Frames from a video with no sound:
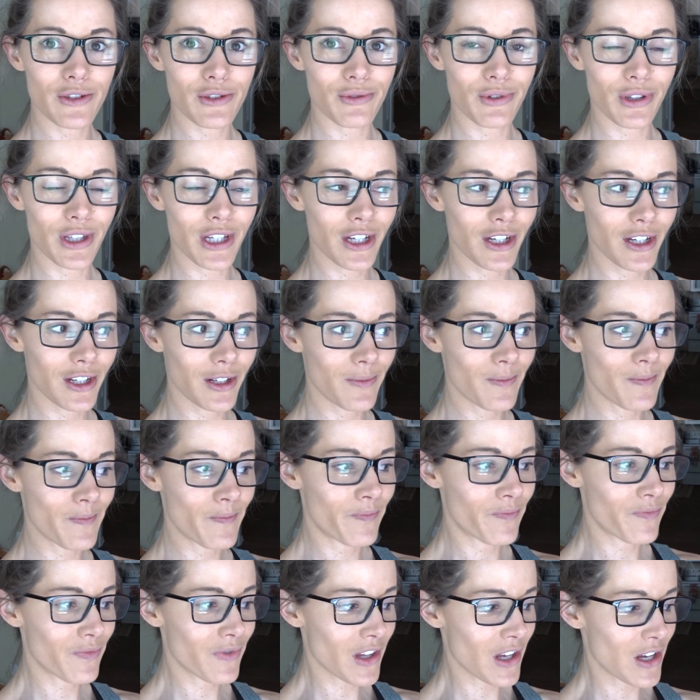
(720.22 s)
was really good.
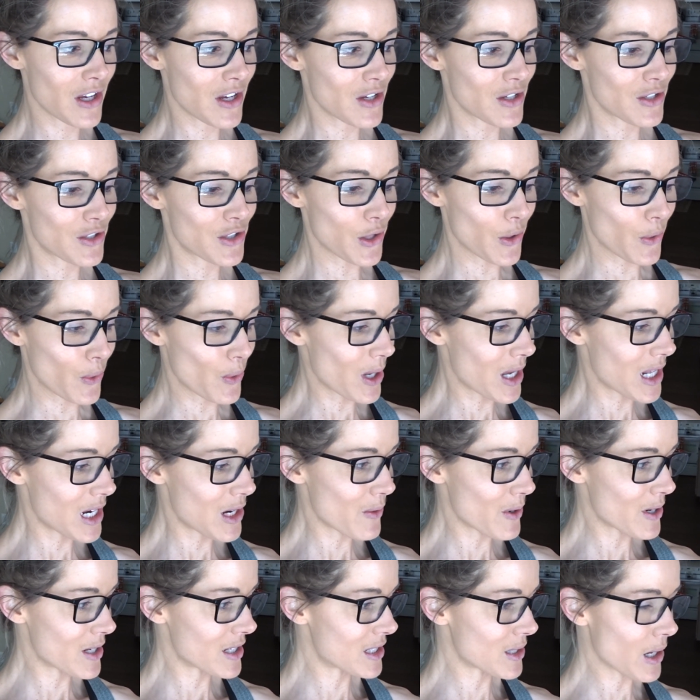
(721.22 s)
So
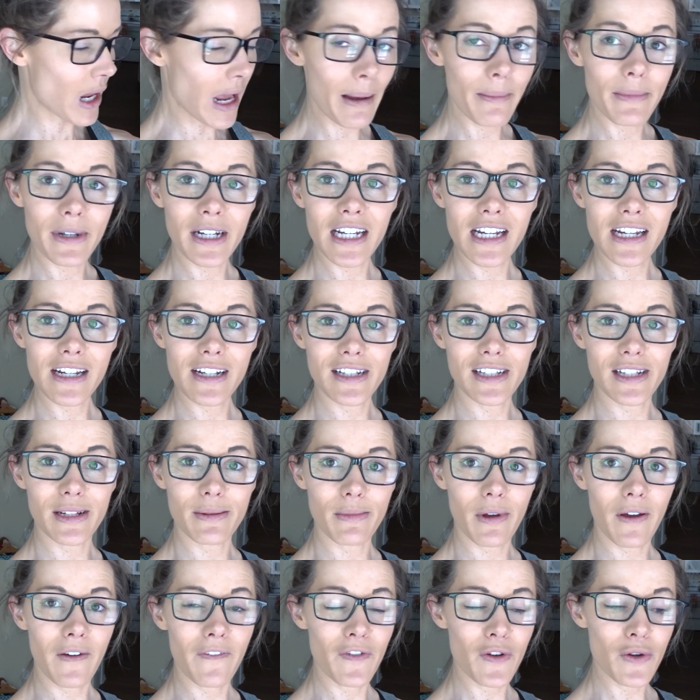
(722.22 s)
anyways, I'm gonna eat
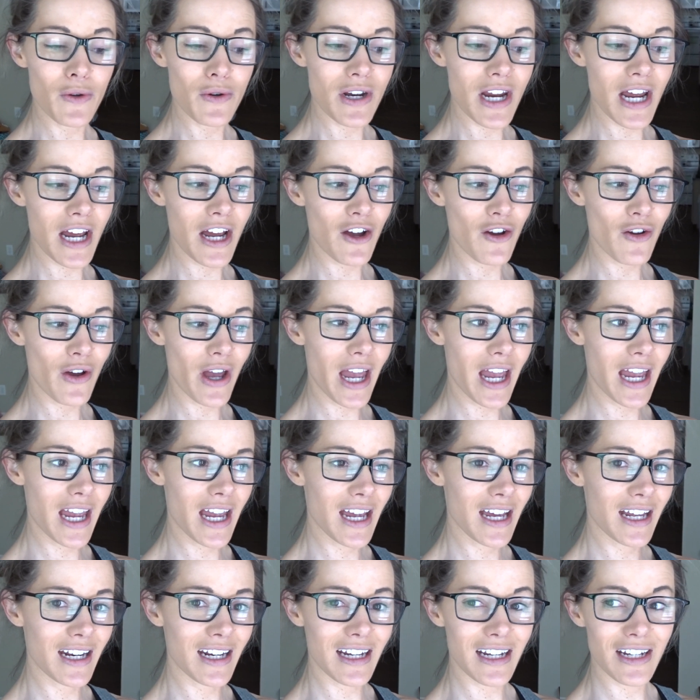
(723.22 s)
some food now
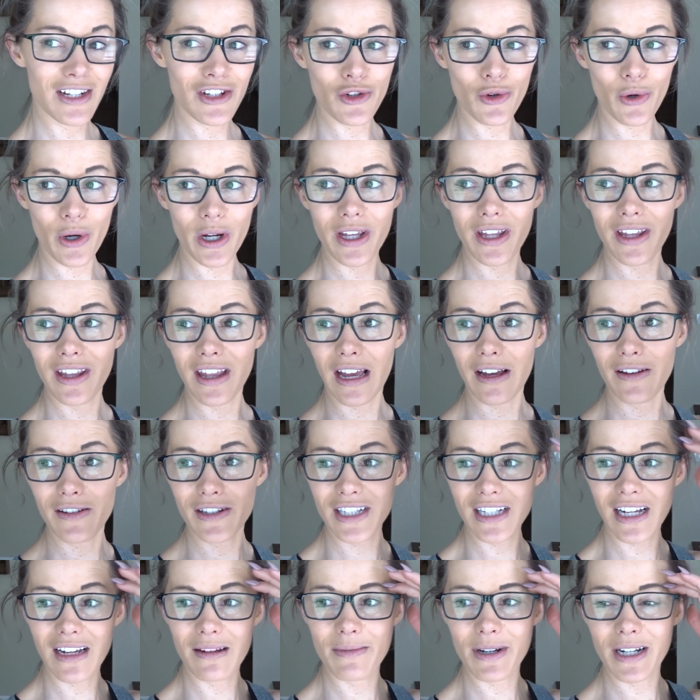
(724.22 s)
and enjoy
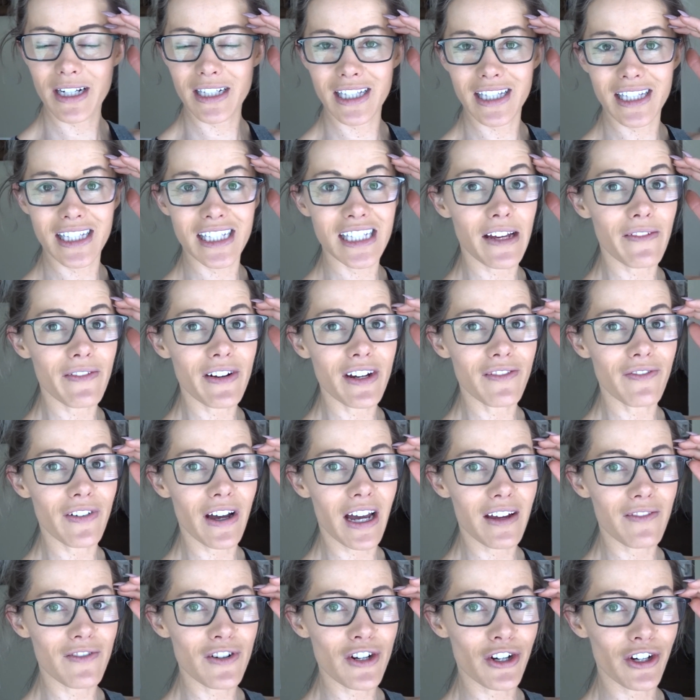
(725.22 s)
outside We had
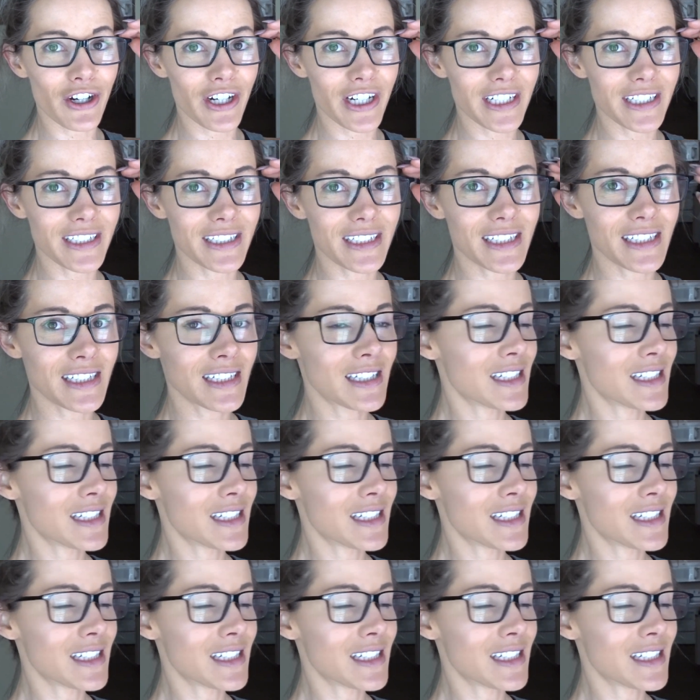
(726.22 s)
75 degrees.